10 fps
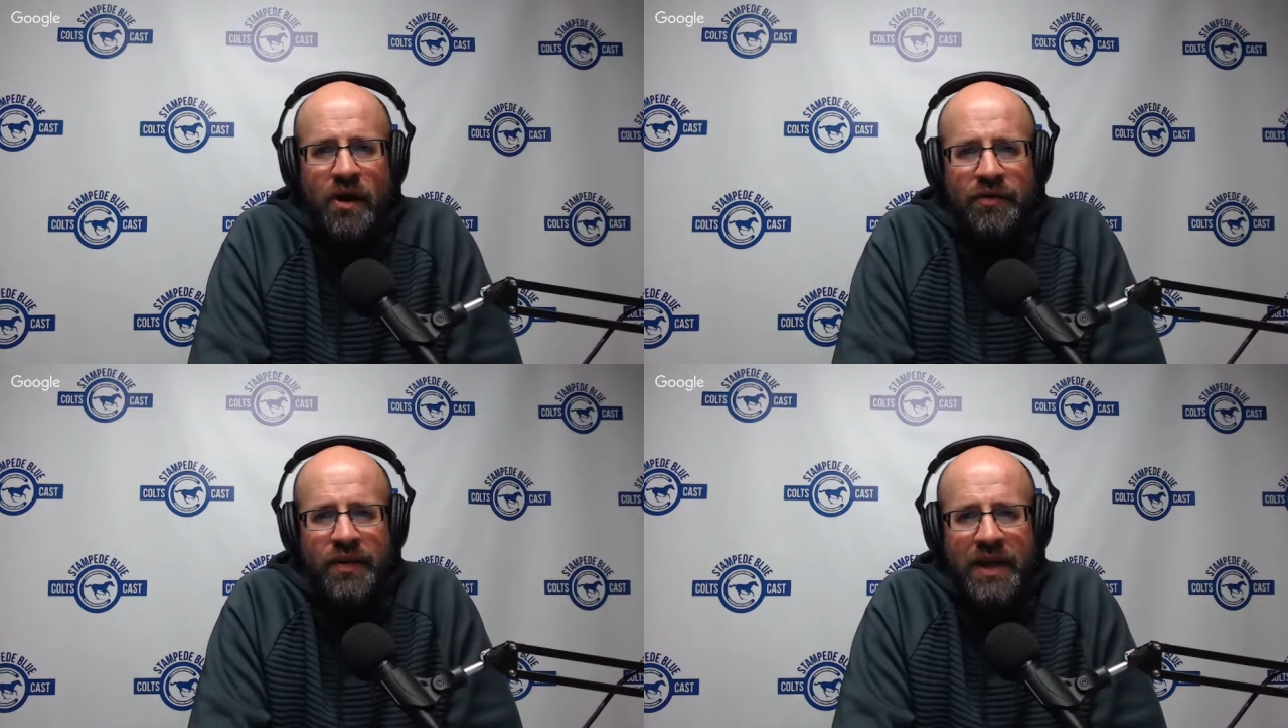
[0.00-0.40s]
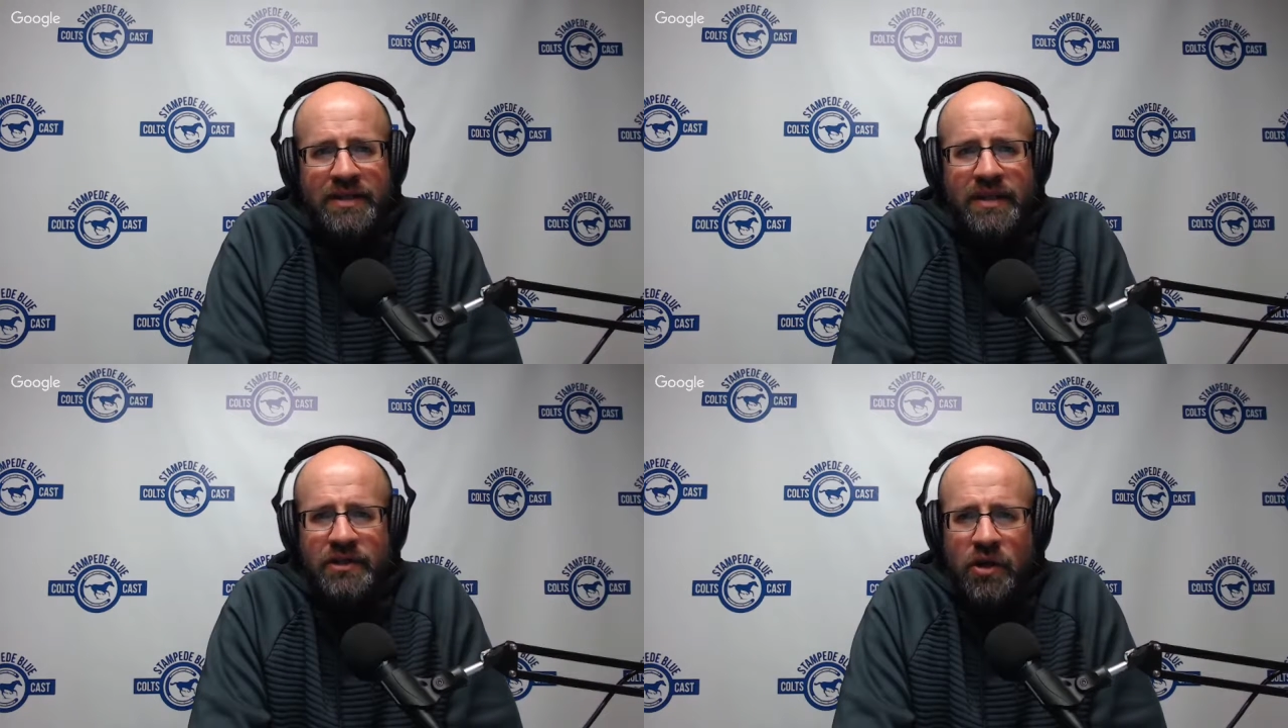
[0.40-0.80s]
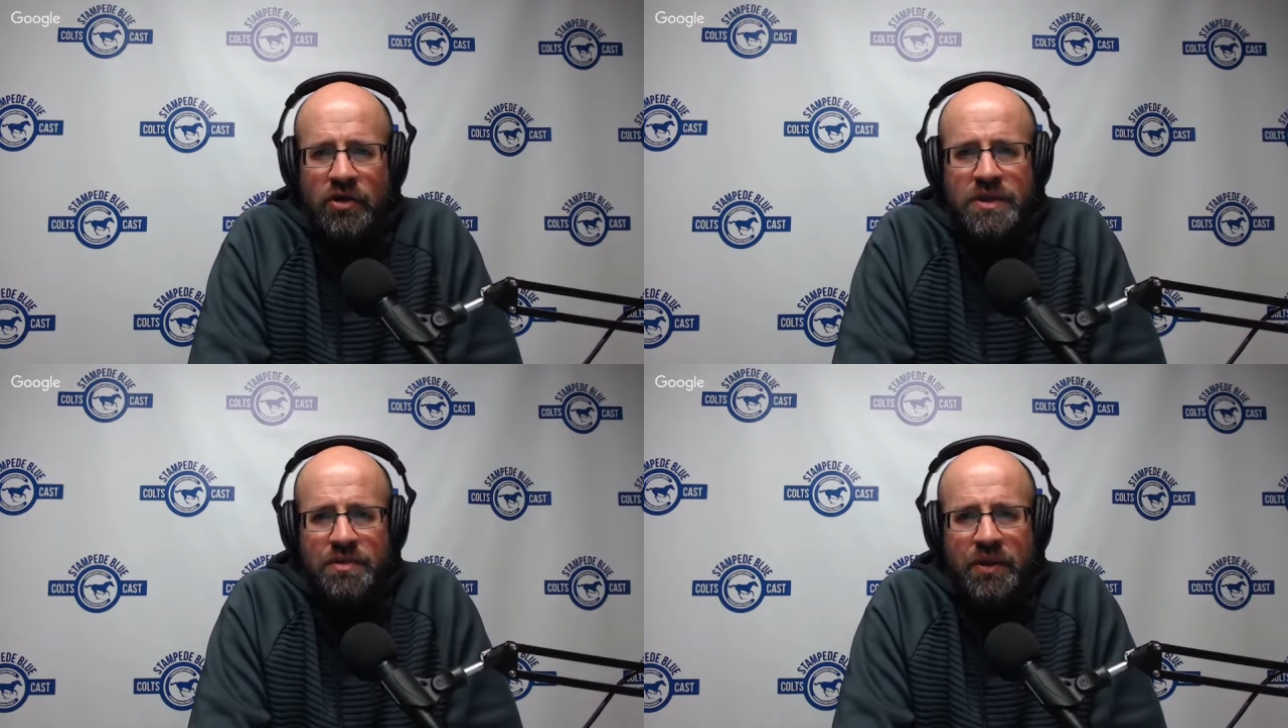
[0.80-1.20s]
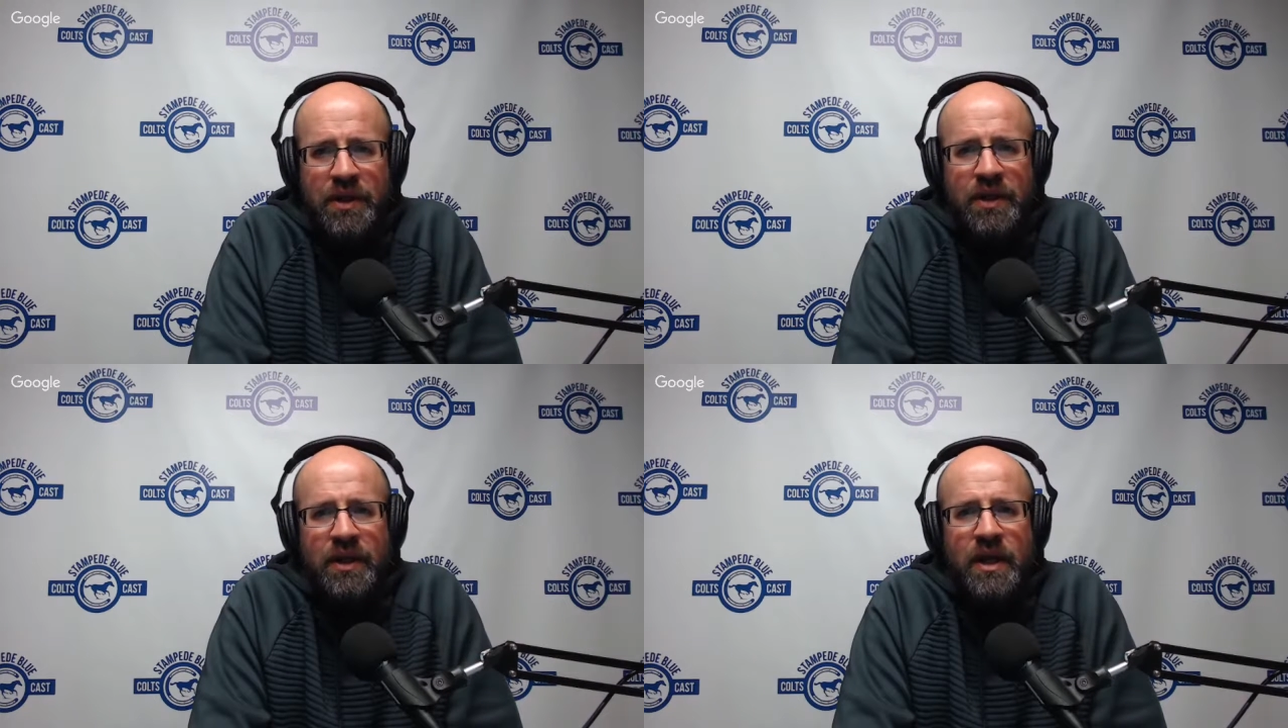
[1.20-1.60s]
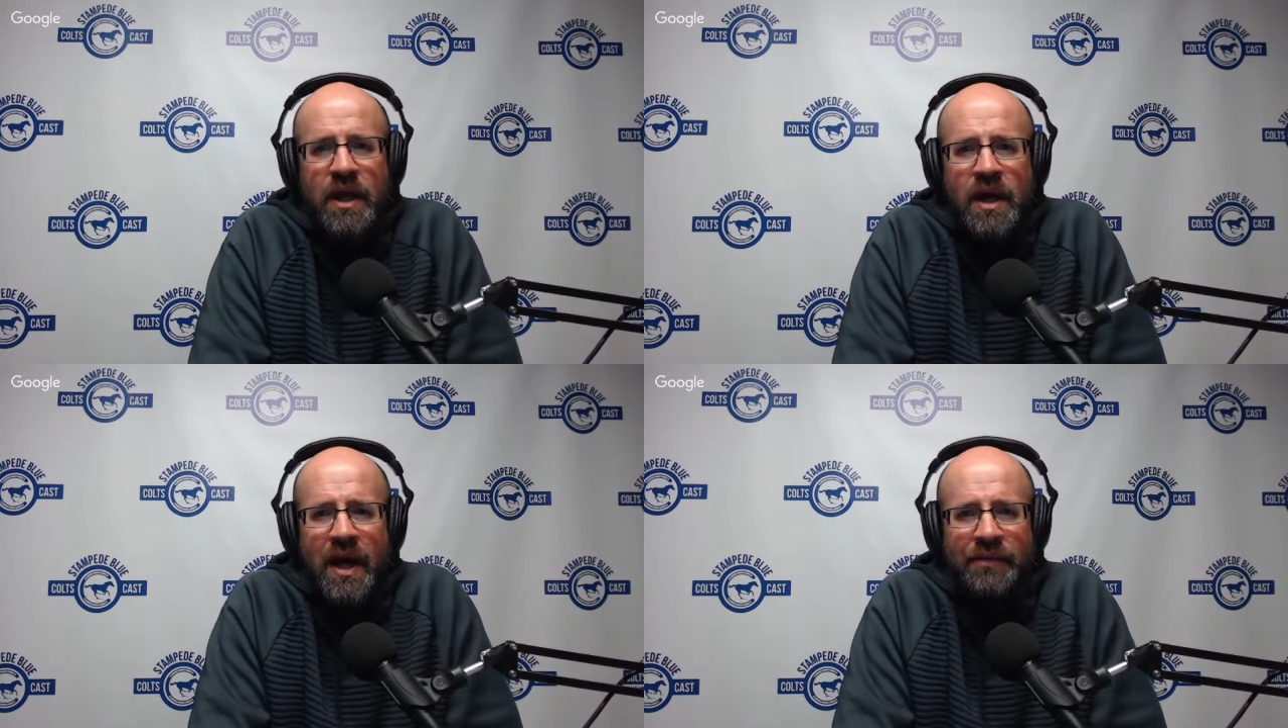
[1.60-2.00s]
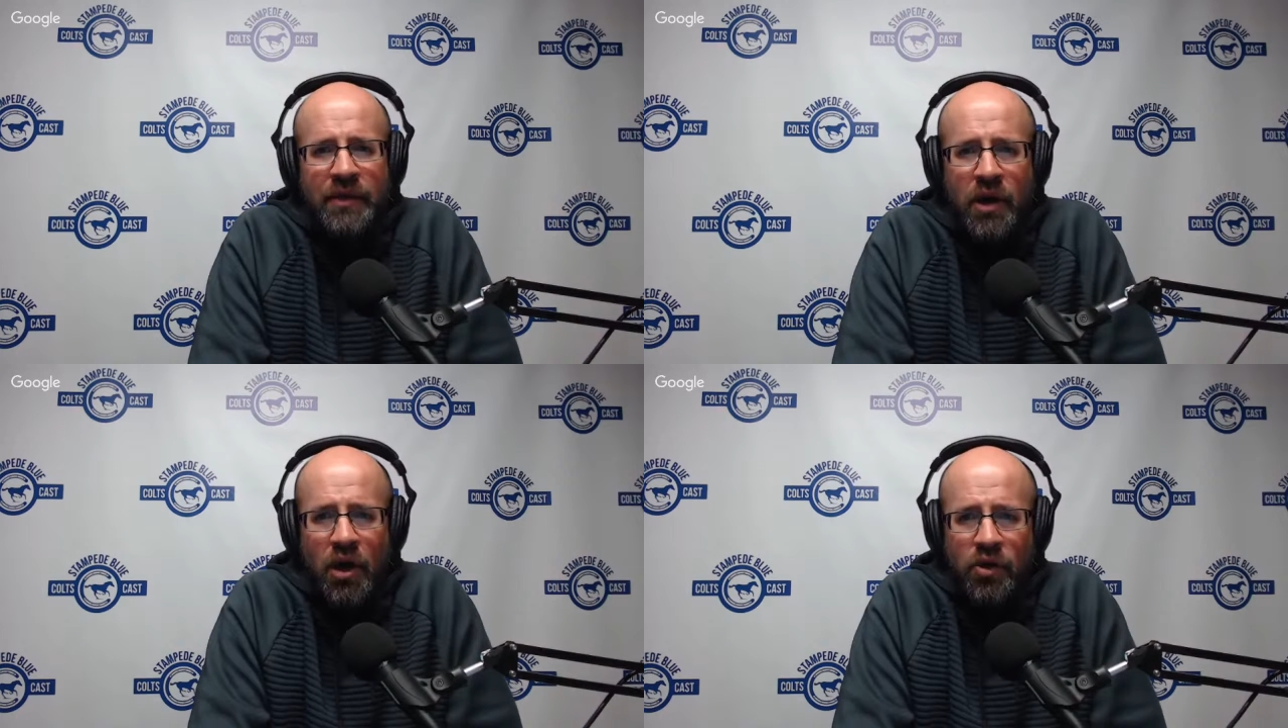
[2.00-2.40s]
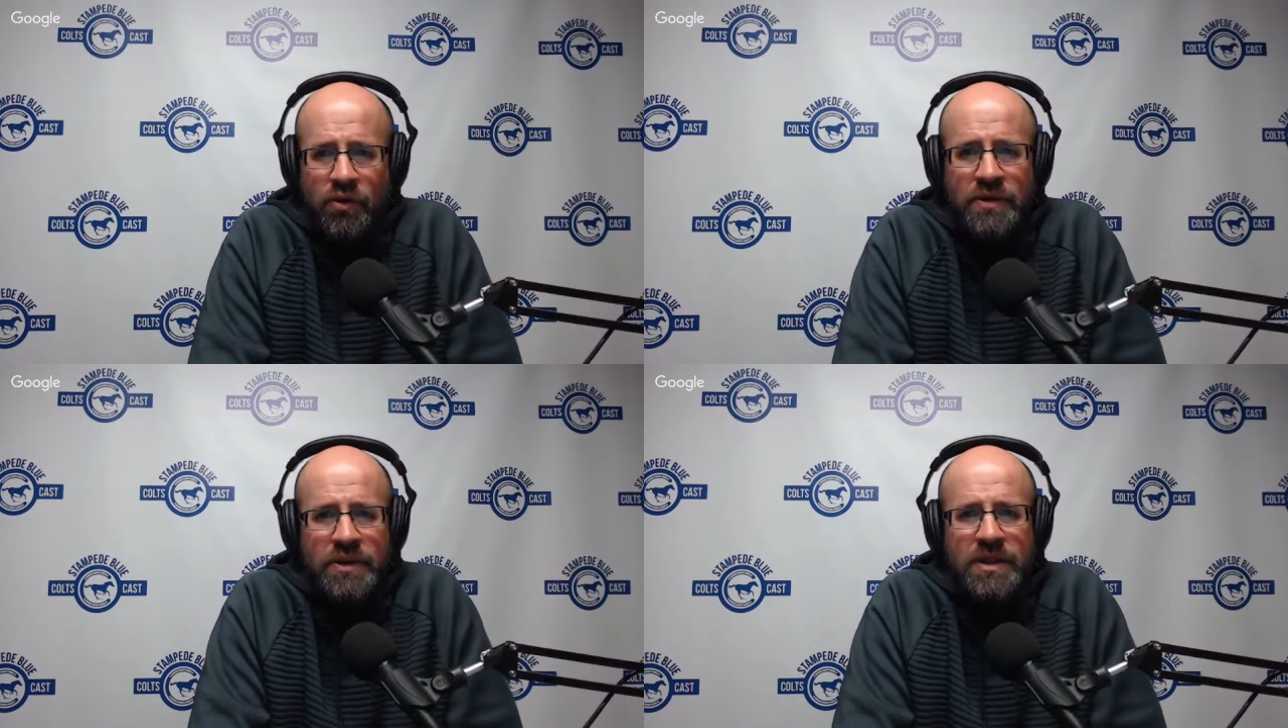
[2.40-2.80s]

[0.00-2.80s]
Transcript: at that 10-yard split, at the cones,